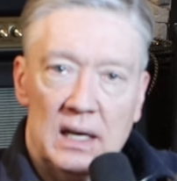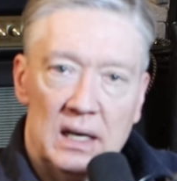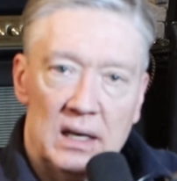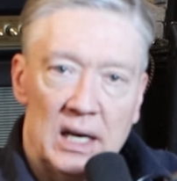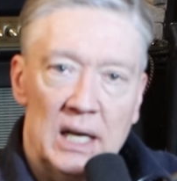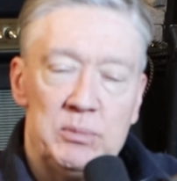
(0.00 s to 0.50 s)

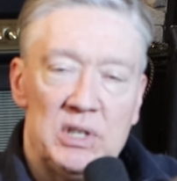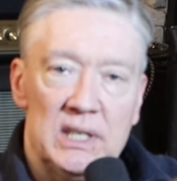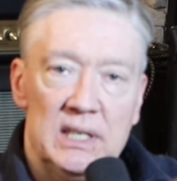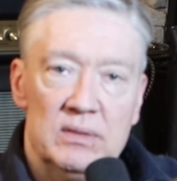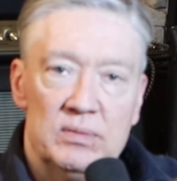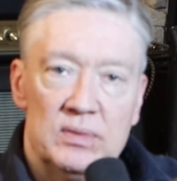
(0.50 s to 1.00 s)
I
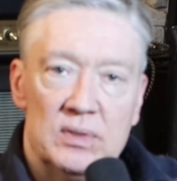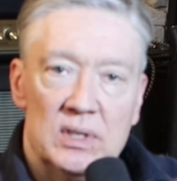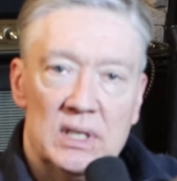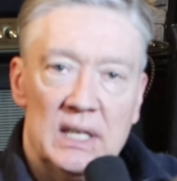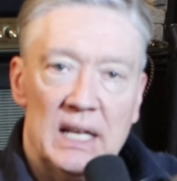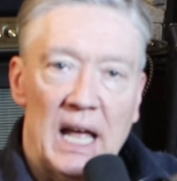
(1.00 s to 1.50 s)
believe
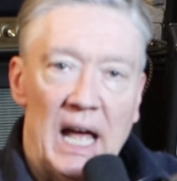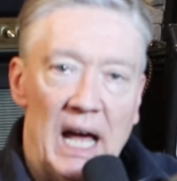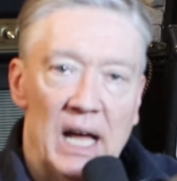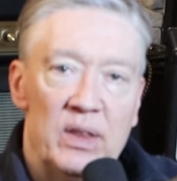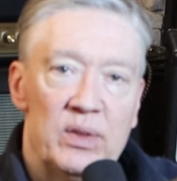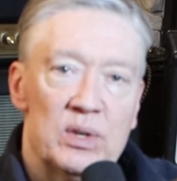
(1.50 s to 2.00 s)

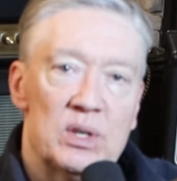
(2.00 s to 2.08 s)
at their